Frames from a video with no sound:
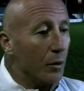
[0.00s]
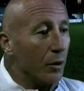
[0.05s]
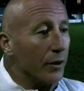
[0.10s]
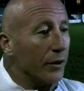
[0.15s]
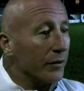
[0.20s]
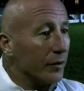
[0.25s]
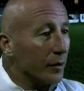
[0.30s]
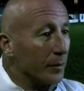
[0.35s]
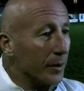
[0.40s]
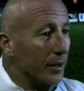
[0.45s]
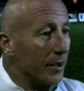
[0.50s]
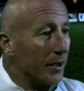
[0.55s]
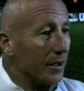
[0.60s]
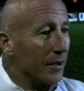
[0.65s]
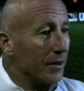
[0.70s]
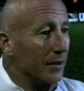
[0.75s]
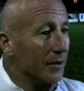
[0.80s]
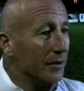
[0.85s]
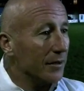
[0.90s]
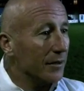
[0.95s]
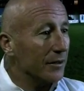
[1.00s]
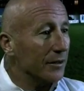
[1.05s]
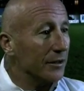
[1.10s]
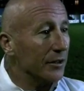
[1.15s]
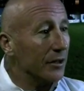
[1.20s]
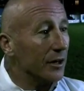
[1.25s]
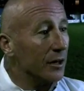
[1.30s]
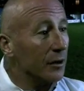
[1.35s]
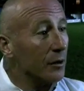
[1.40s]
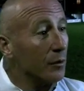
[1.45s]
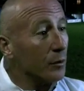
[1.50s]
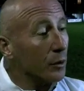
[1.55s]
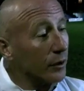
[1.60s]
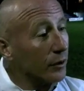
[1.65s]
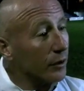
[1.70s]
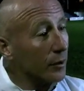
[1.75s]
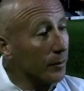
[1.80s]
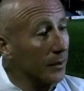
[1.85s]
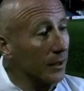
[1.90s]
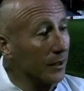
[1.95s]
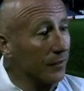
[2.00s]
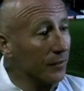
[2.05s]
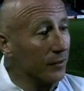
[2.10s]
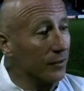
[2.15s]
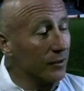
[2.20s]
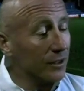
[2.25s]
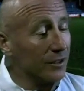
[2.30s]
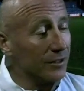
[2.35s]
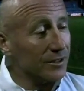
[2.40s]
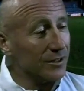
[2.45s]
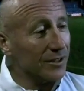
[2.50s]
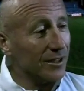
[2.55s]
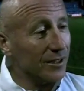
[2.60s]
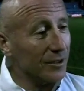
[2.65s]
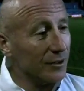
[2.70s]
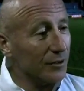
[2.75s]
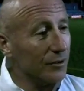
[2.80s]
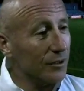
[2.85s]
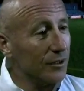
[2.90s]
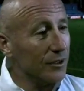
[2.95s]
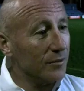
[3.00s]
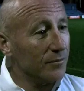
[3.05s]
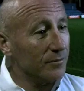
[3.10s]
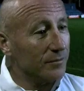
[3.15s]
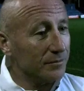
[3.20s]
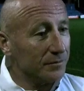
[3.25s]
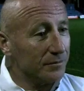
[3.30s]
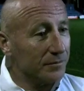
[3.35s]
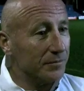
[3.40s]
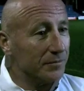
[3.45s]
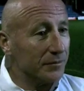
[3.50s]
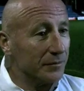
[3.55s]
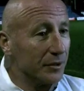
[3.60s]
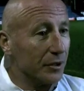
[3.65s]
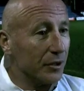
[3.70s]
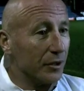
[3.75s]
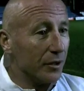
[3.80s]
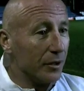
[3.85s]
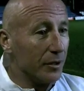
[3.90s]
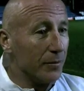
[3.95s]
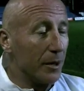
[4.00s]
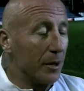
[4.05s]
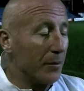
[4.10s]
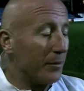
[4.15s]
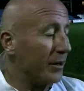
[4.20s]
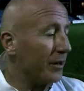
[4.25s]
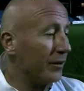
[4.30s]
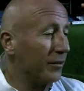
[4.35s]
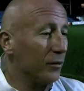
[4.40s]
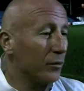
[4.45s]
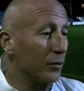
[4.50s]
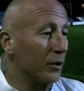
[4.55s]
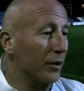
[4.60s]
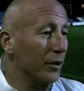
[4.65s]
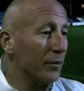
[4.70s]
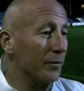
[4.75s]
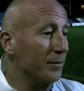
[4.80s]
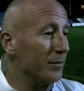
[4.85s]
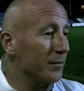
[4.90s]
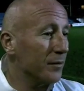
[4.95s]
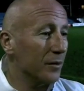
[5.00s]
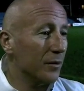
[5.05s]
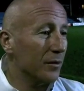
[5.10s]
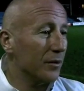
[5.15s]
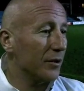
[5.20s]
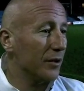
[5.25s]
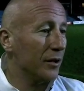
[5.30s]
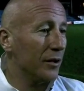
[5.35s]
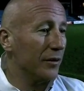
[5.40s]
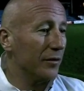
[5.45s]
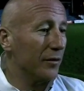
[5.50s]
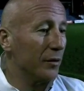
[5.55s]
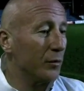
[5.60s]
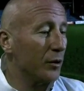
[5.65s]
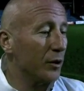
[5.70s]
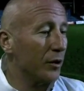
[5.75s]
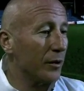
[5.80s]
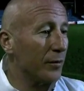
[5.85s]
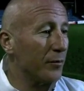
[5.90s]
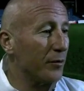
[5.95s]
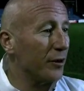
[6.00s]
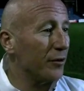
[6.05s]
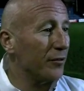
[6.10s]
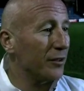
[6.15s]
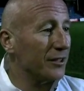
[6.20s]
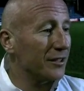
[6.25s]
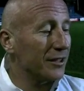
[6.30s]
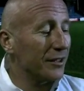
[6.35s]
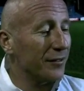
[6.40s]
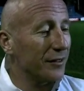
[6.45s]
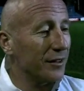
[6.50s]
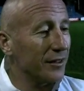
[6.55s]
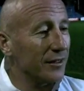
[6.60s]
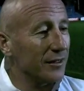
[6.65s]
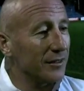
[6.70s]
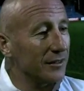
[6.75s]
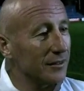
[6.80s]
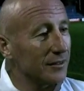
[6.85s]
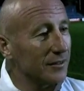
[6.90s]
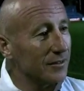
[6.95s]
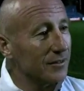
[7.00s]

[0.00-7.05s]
wanting to be here, you know, and wanting to play for Grace. So, you know, at the moment it is a work in progress, definitely.